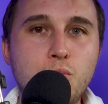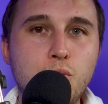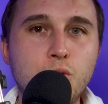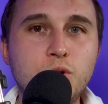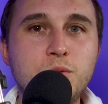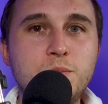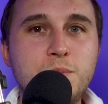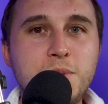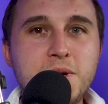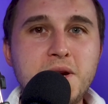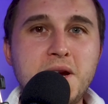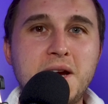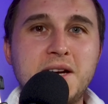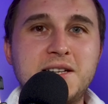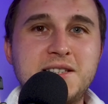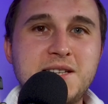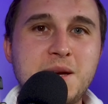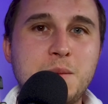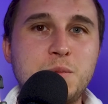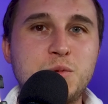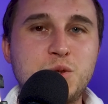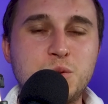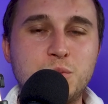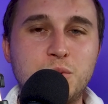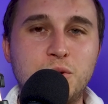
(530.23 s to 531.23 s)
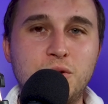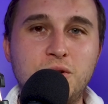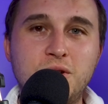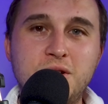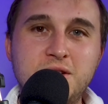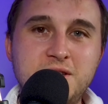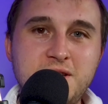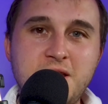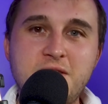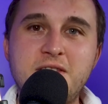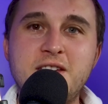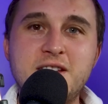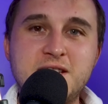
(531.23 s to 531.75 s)
would be acceptable
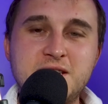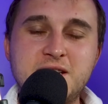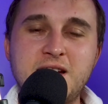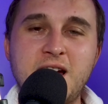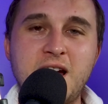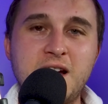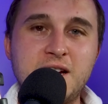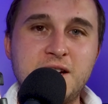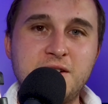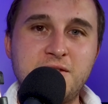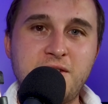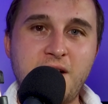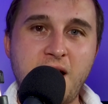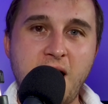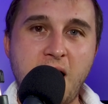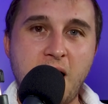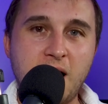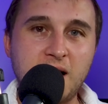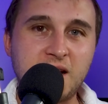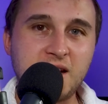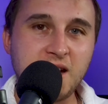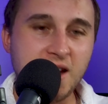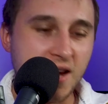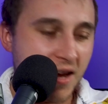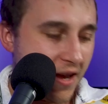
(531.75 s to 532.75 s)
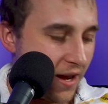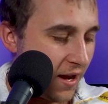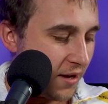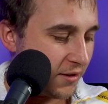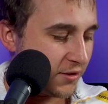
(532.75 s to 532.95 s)
to this kind of hack.